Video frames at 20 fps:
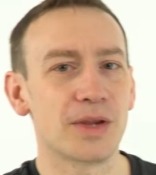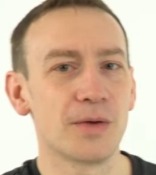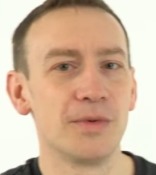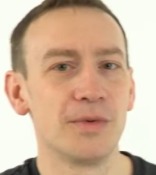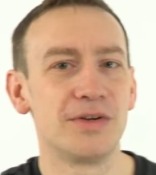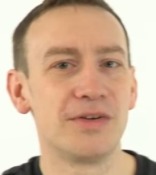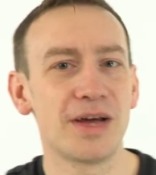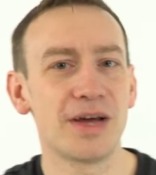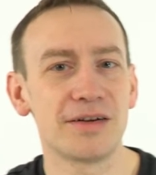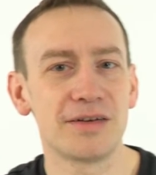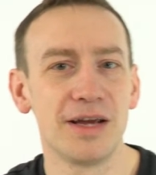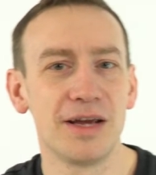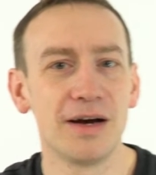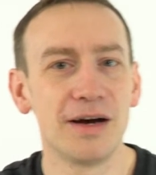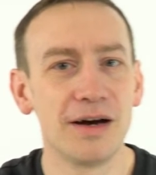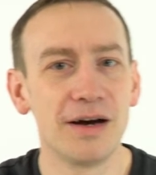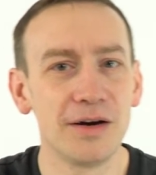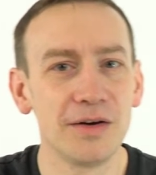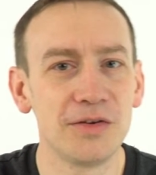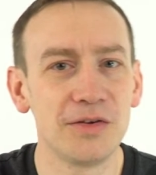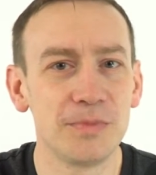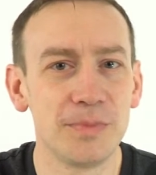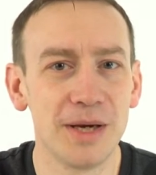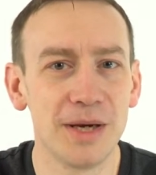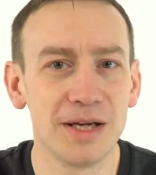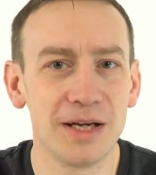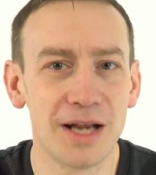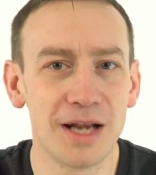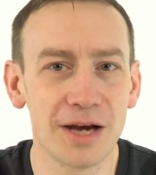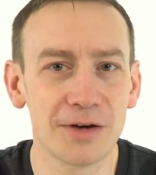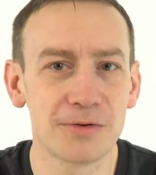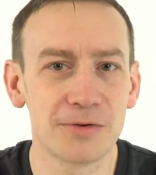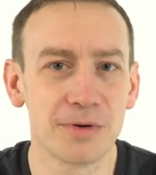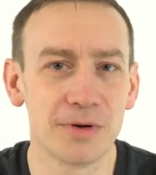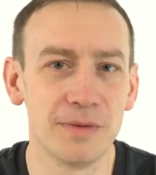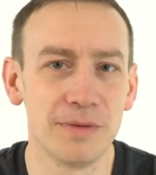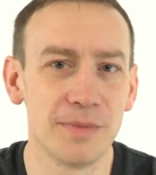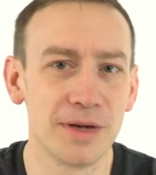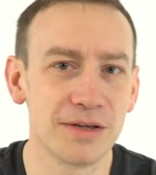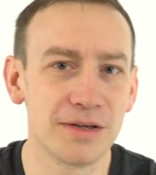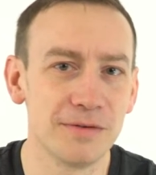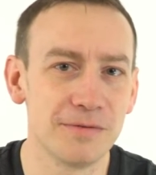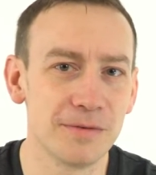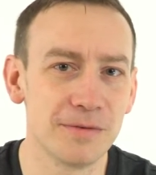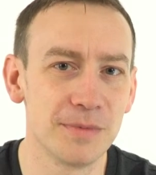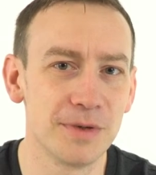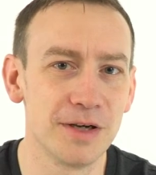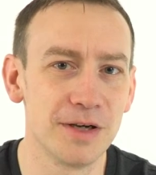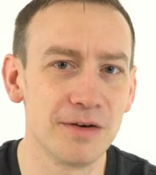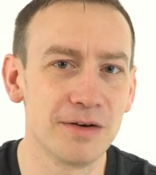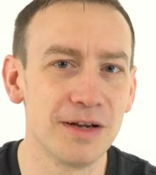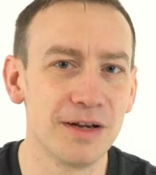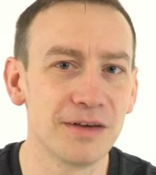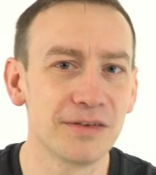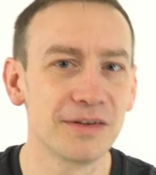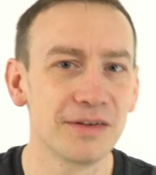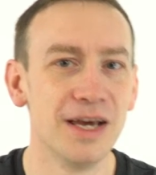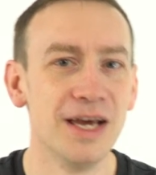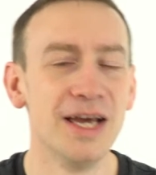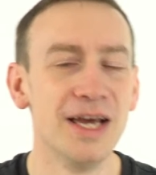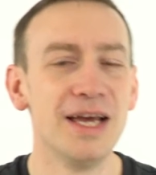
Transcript: which is actually a high speed electron emitted from the nucleus